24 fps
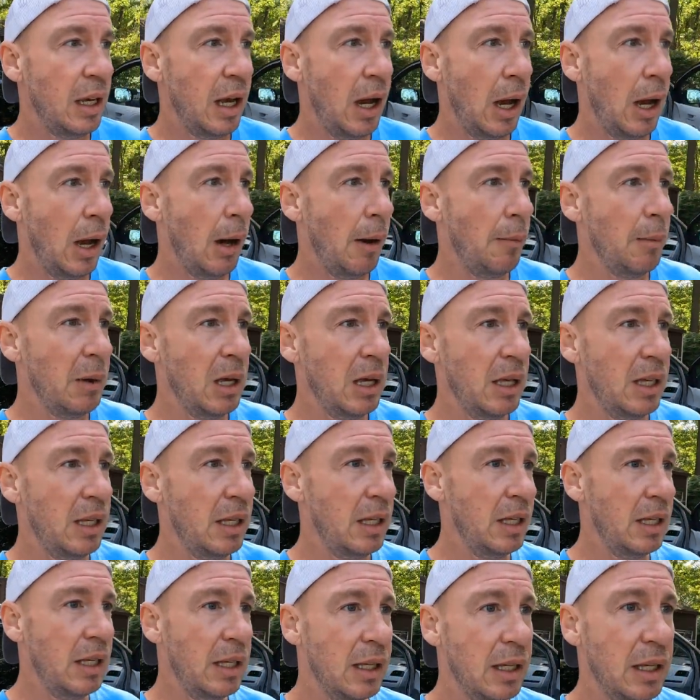Um,
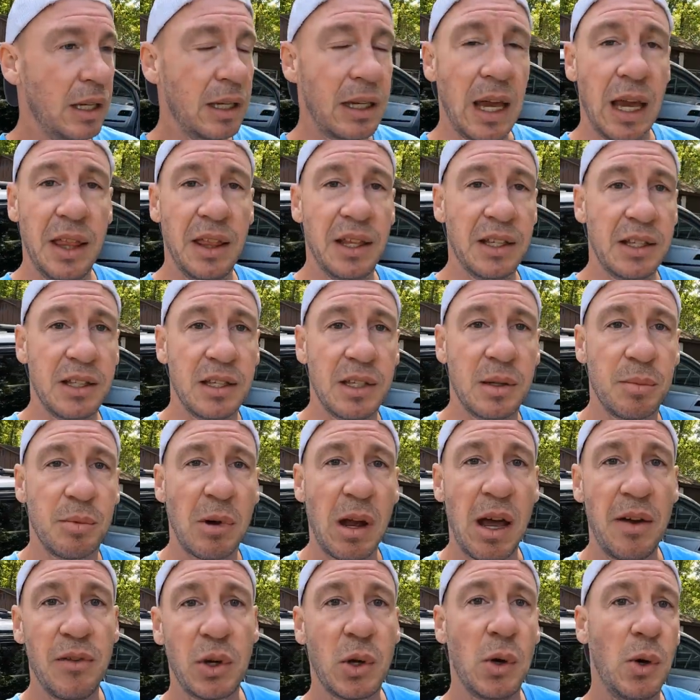again, this is a
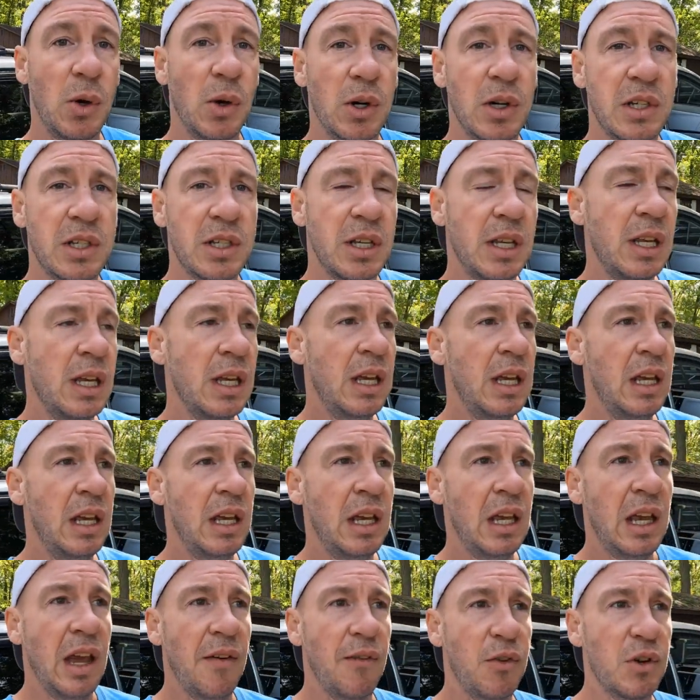private course
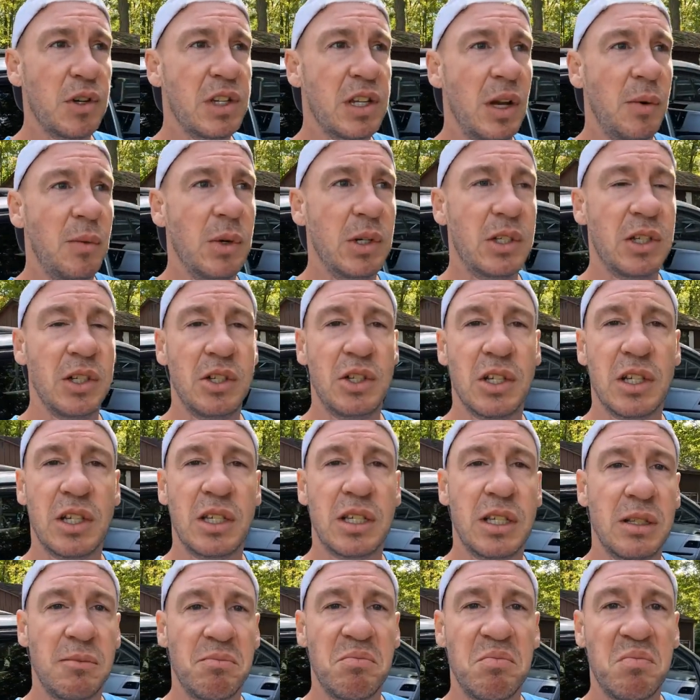and for someone to
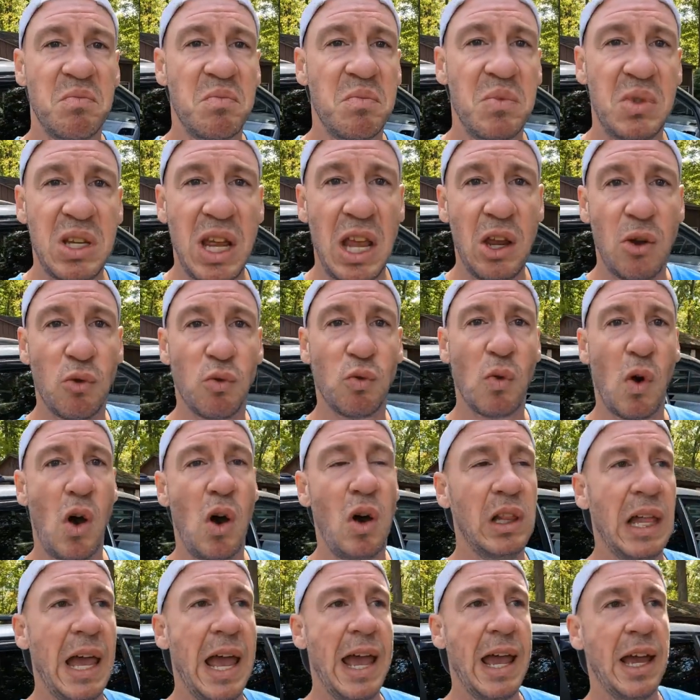just take
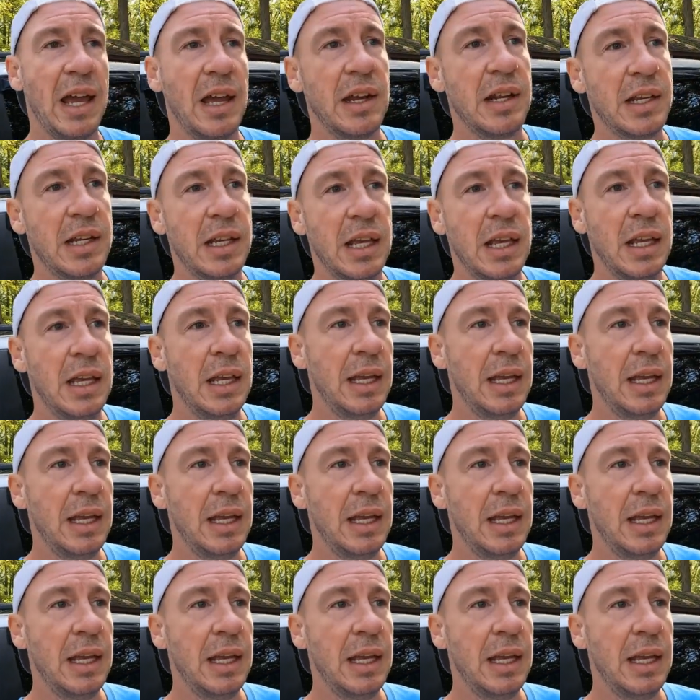raw land